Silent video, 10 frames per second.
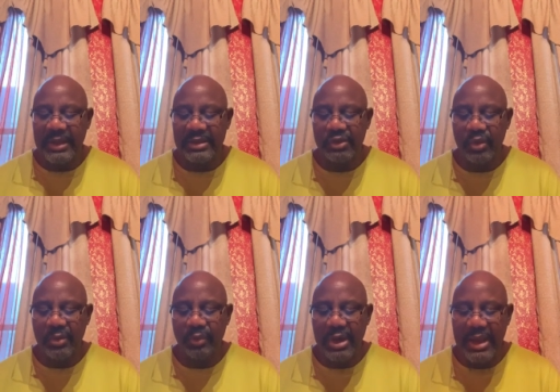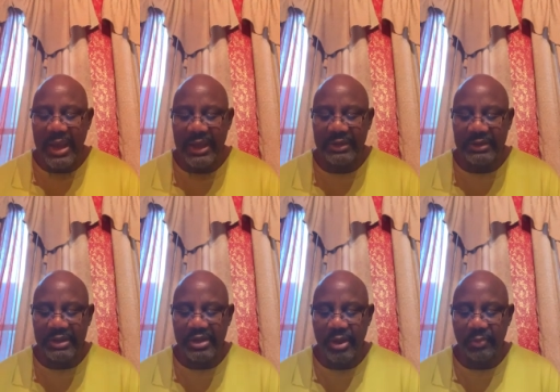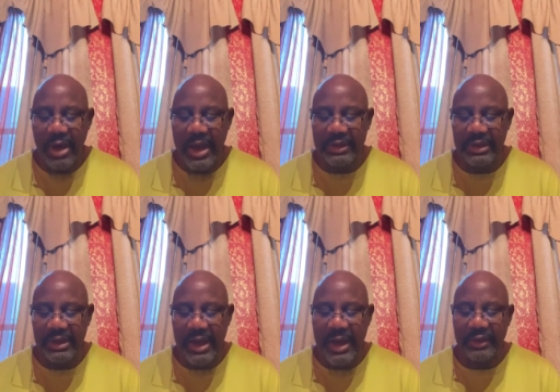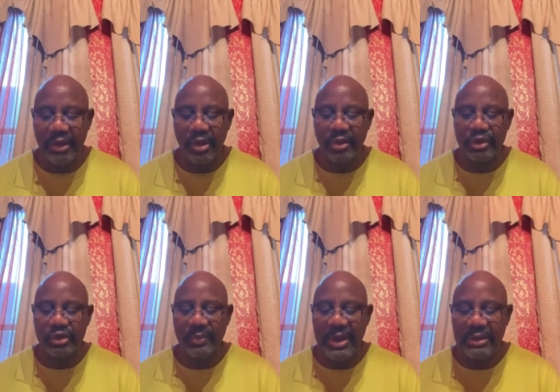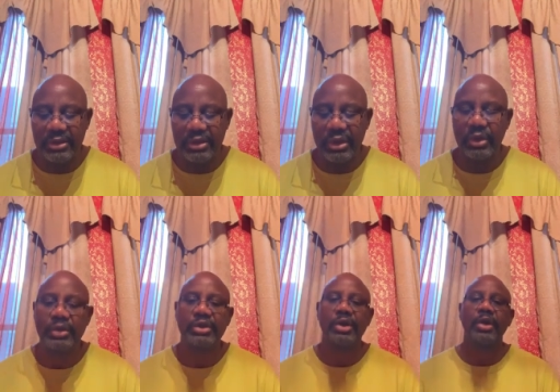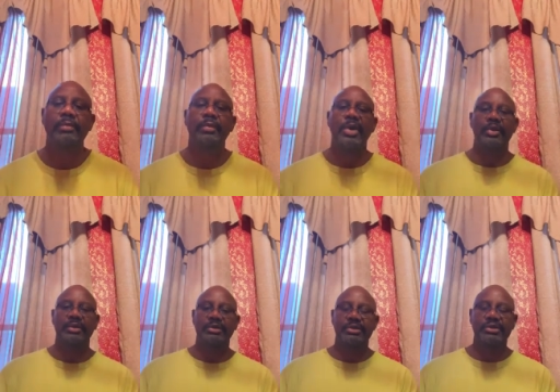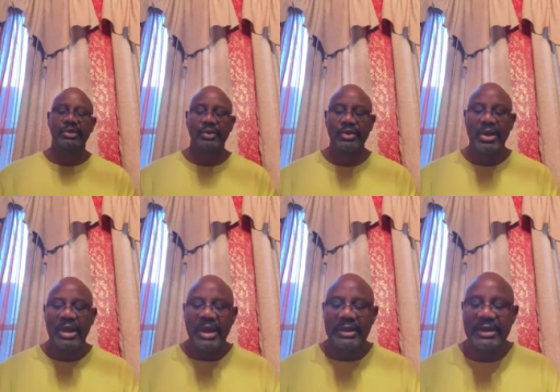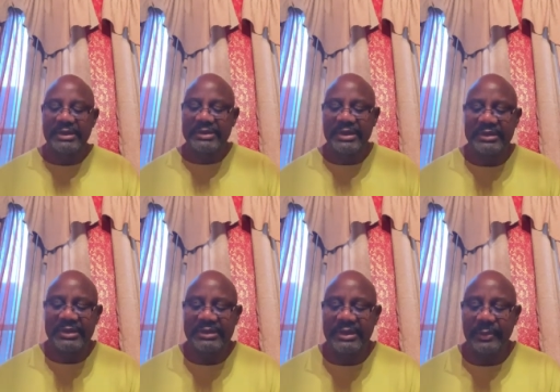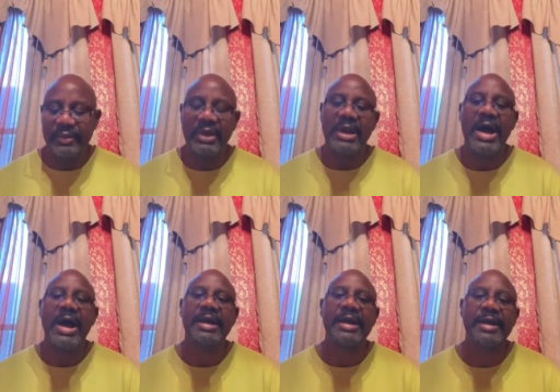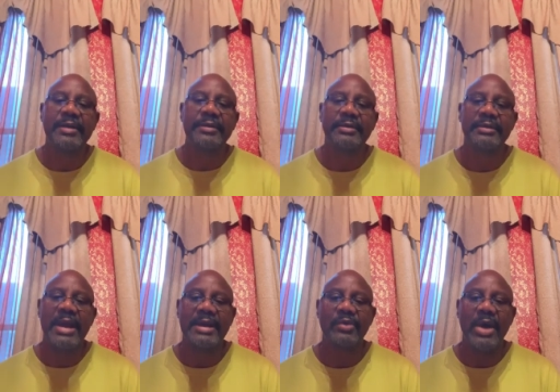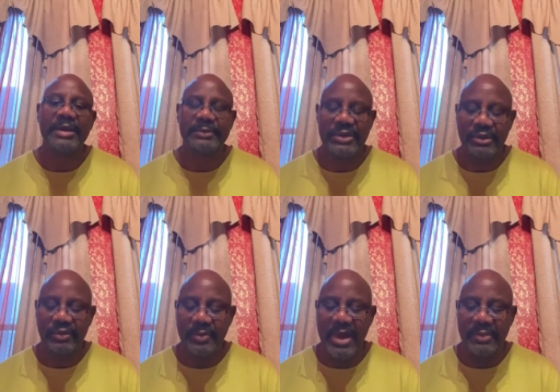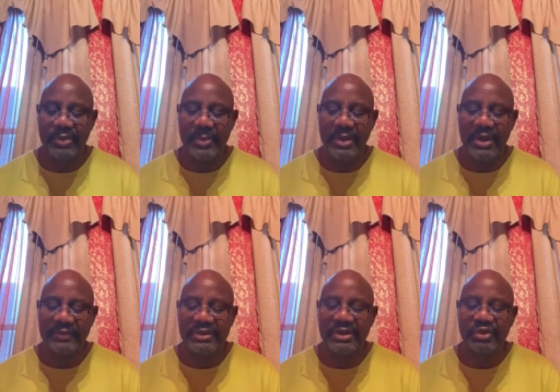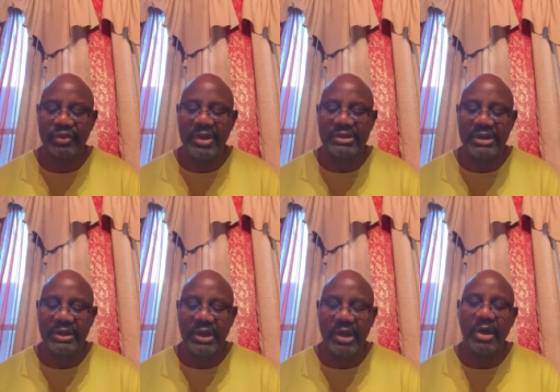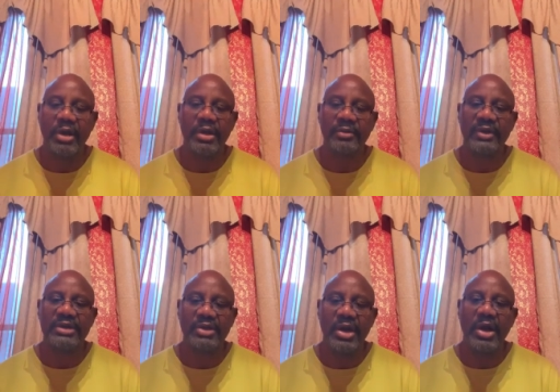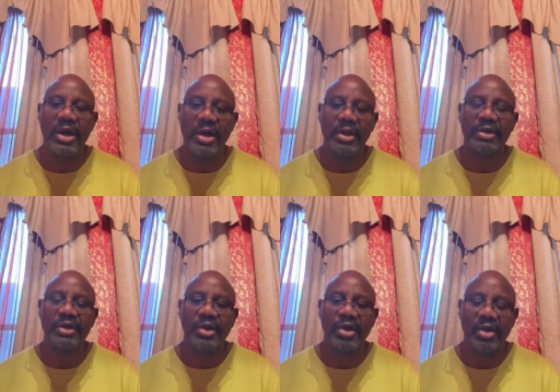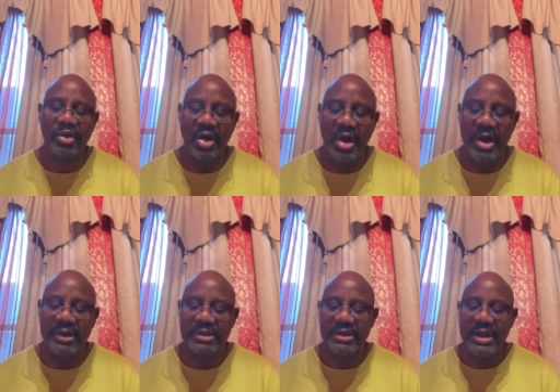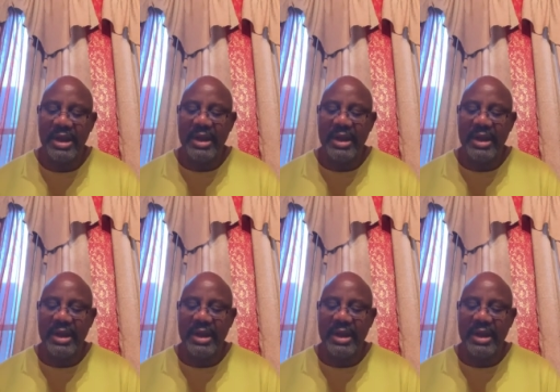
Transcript: This will bring health to your body and nourishment to your bones. So this is a simple law here that he wants me to remind people of. He said, trust in the Lord with all your heart